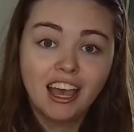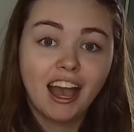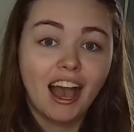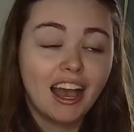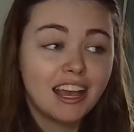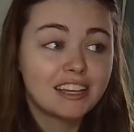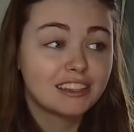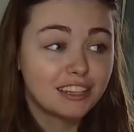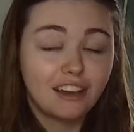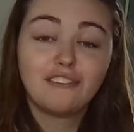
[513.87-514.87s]
I
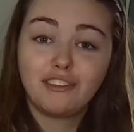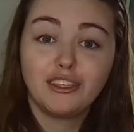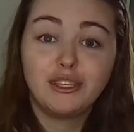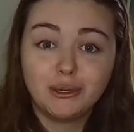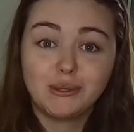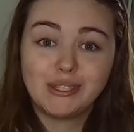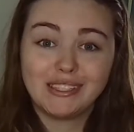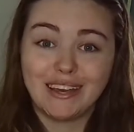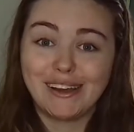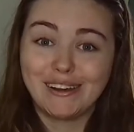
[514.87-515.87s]
love the use
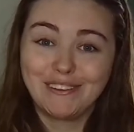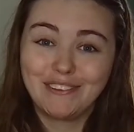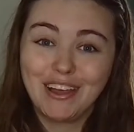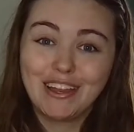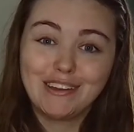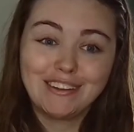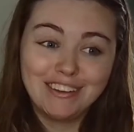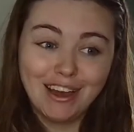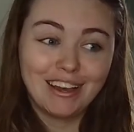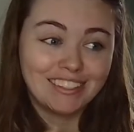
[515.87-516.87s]
of
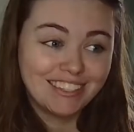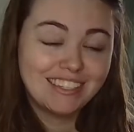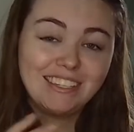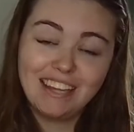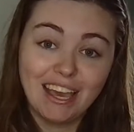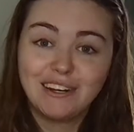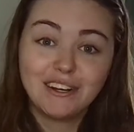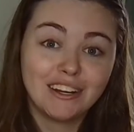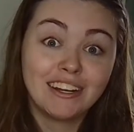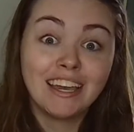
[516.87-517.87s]

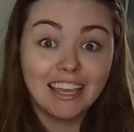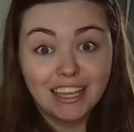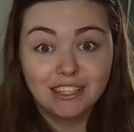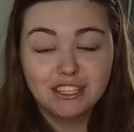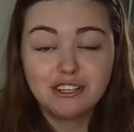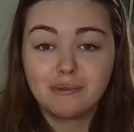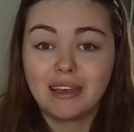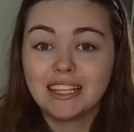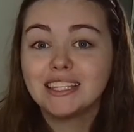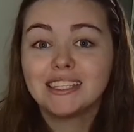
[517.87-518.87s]
non-standard
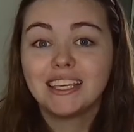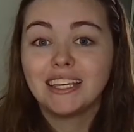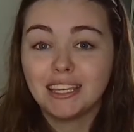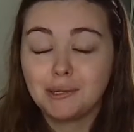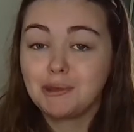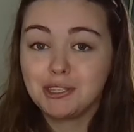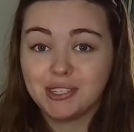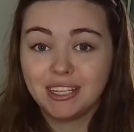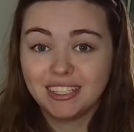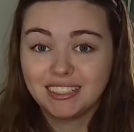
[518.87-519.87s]
instruments in
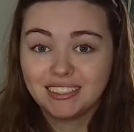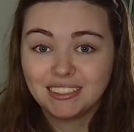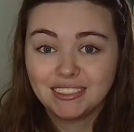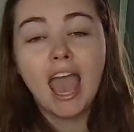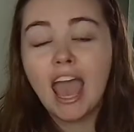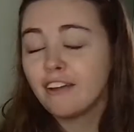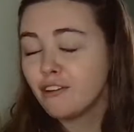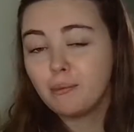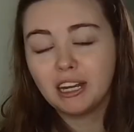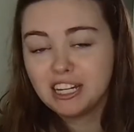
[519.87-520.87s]
music.
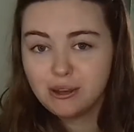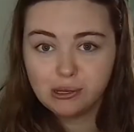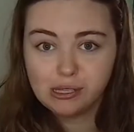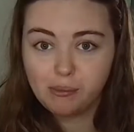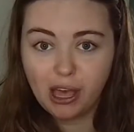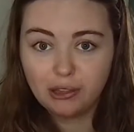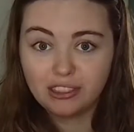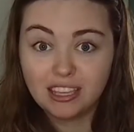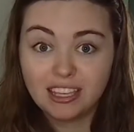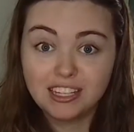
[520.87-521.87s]
Everybody knows about
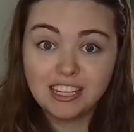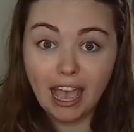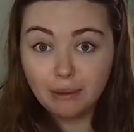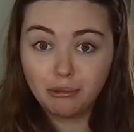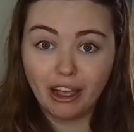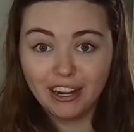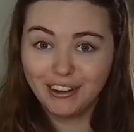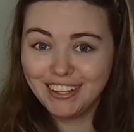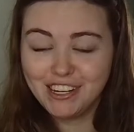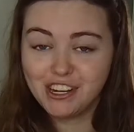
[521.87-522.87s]
the typewriter
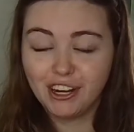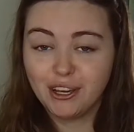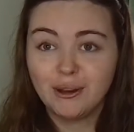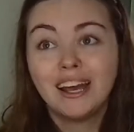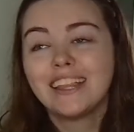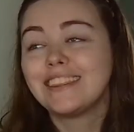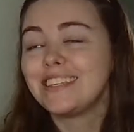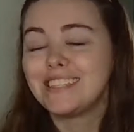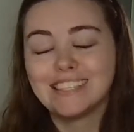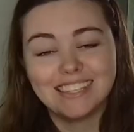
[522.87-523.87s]
concerto. This
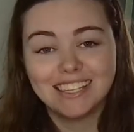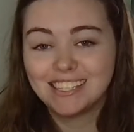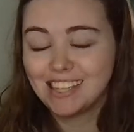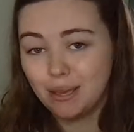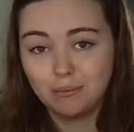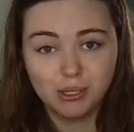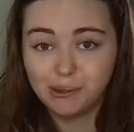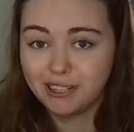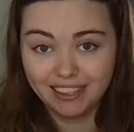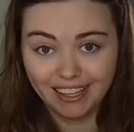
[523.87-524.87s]
is the same sort
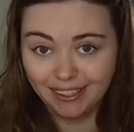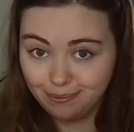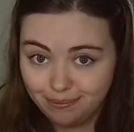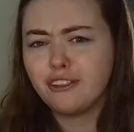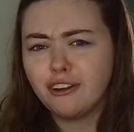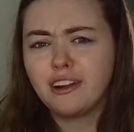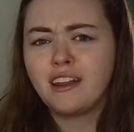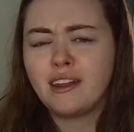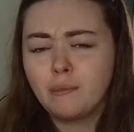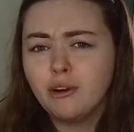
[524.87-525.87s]
of thing. There are a
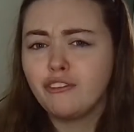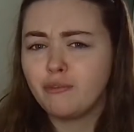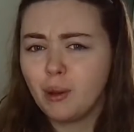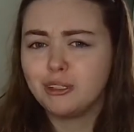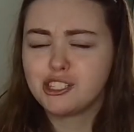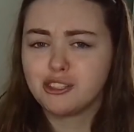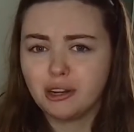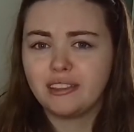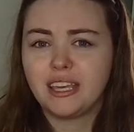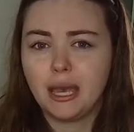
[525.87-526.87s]
number of moments
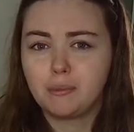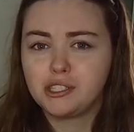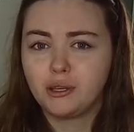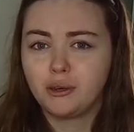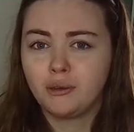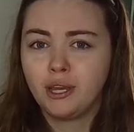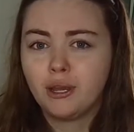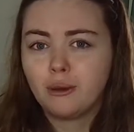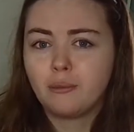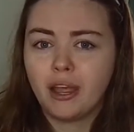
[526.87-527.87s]
throughout the episode
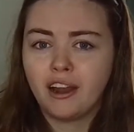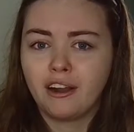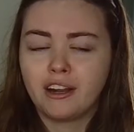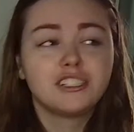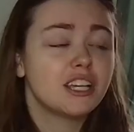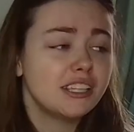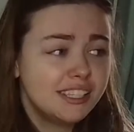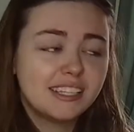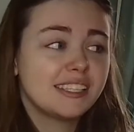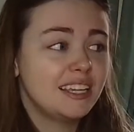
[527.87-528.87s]
where, just
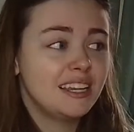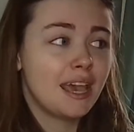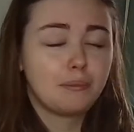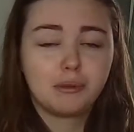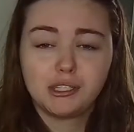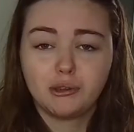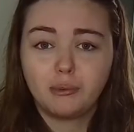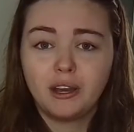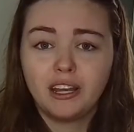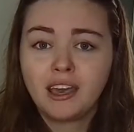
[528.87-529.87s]
as in episode
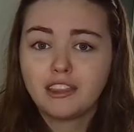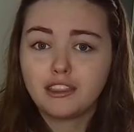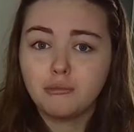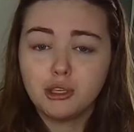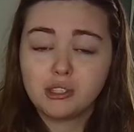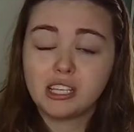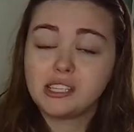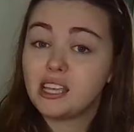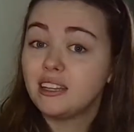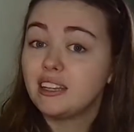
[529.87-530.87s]
1, the music
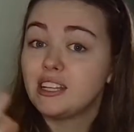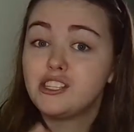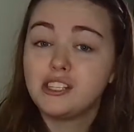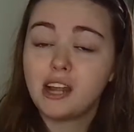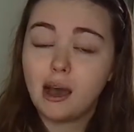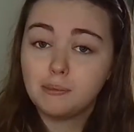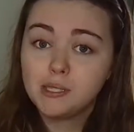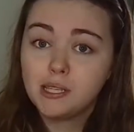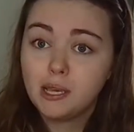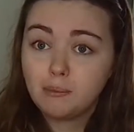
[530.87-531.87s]
suddenly stops
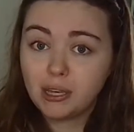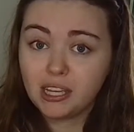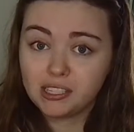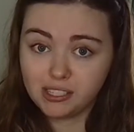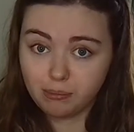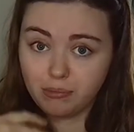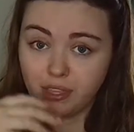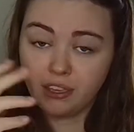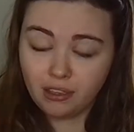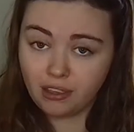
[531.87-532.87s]
because
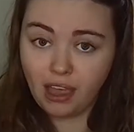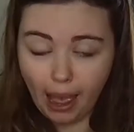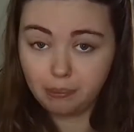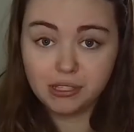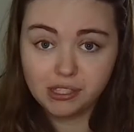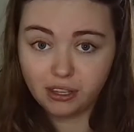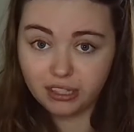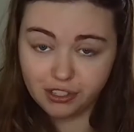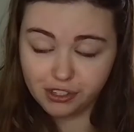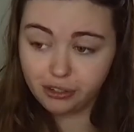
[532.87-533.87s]
something happens on the
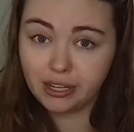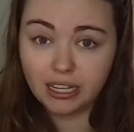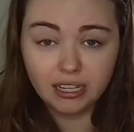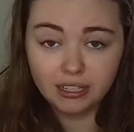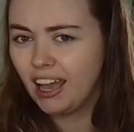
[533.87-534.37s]
screen.